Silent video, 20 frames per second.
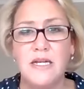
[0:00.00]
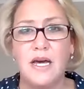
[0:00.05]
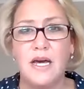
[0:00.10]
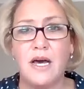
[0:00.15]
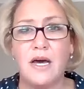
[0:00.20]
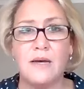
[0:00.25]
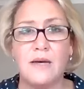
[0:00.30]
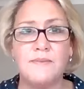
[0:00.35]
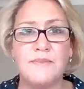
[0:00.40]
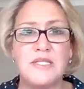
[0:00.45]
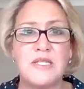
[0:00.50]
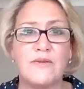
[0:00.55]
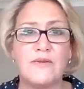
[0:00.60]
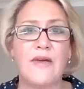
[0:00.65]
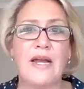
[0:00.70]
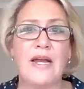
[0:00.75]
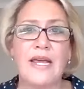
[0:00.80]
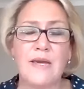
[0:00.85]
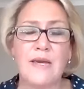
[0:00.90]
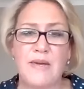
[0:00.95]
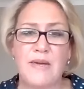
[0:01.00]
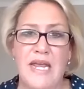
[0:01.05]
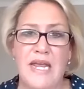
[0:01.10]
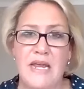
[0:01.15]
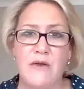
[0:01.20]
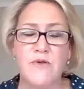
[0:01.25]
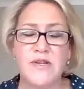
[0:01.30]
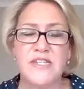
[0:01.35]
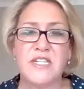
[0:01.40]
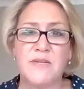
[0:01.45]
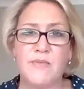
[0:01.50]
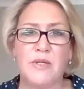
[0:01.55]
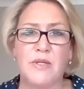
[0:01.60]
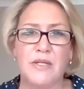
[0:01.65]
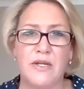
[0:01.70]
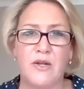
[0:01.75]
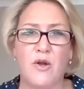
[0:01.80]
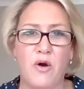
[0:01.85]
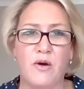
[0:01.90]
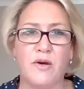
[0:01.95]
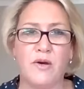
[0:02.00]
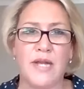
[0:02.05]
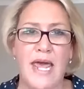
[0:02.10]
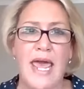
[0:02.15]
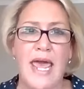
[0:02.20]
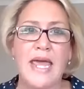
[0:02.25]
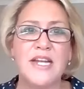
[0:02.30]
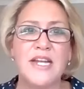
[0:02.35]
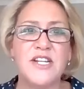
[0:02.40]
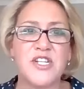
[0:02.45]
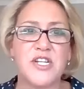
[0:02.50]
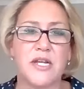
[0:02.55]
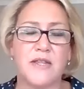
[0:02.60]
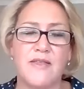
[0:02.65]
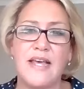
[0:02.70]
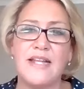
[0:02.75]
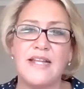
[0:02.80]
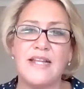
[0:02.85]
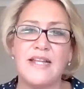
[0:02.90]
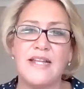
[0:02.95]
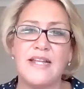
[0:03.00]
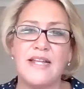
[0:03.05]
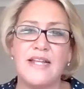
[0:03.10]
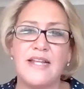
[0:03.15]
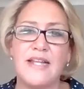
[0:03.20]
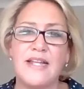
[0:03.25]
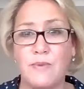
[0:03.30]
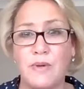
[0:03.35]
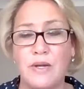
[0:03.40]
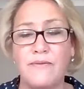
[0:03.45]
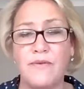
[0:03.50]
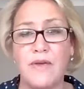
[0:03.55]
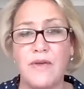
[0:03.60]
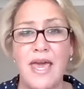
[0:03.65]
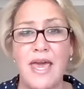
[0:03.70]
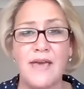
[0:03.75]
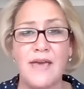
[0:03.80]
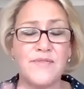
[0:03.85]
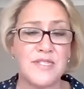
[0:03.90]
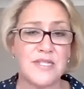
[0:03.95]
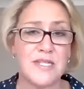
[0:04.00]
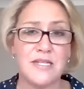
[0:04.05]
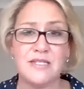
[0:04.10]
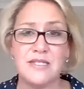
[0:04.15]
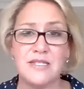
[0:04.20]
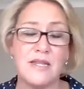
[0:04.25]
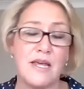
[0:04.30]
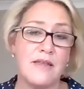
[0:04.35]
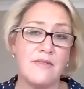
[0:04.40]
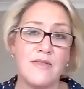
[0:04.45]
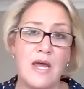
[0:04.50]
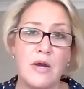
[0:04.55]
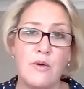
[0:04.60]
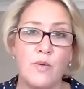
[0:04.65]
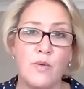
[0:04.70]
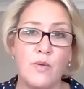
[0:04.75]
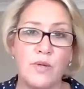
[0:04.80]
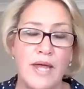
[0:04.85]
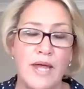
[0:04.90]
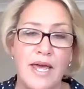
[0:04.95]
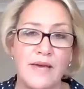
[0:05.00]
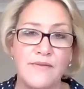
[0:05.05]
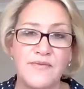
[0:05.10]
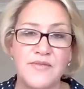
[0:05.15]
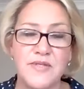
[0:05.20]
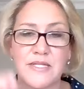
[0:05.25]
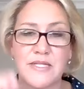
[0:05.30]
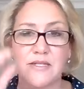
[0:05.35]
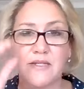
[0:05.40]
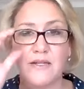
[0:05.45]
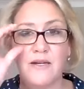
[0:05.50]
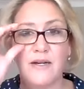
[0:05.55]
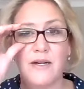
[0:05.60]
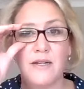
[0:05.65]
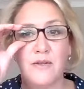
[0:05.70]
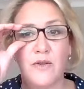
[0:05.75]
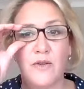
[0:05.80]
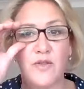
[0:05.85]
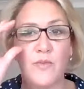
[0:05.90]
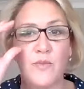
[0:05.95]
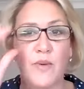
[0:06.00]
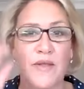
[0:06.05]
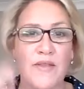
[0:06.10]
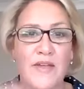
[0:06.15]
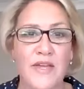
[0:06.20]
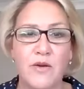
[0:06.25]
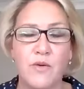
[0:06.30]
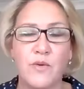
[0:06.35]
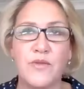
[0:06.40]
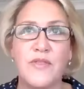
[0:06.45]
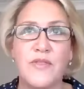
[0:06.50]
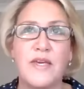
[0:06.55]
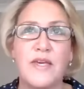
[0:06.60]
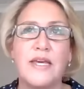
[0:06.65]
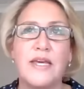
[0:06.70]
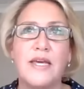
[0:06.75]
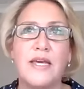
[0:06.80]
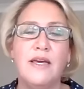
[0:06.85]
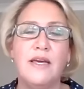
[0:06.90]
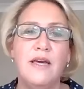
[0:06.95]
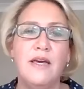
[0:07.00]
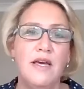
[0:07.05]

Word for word: Um, so feeling a bit irritable and on edge, that's, that's one of your Fs. There's that they're all Fs, uh, not the one that you're thinking.